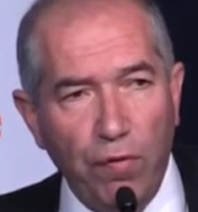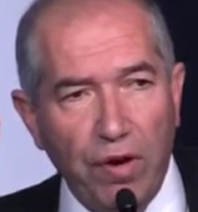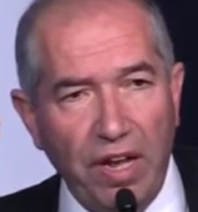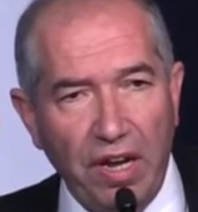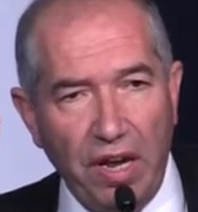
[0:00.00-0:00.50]

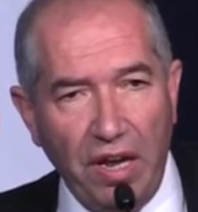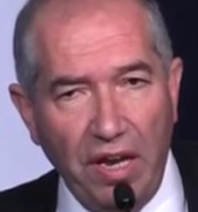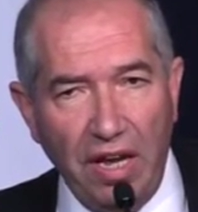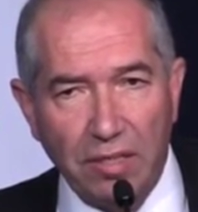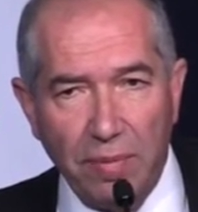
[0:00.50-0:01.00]
over Area
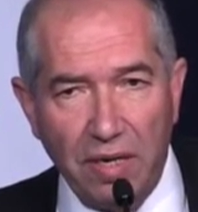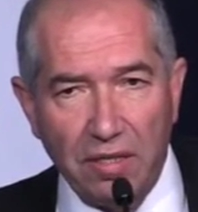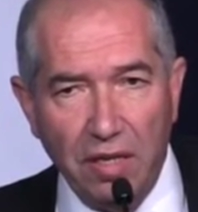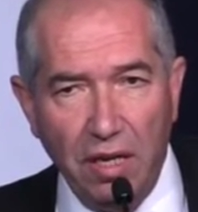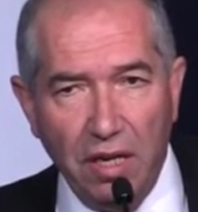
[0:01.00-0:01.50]
E as
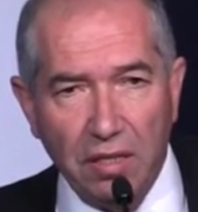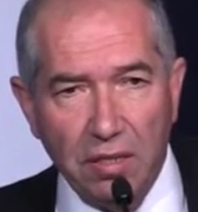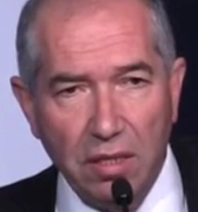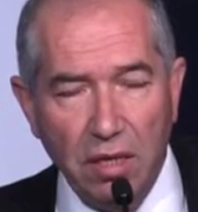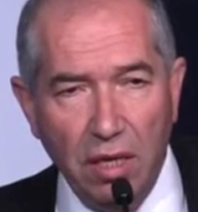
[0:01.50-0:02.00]
Palestinians.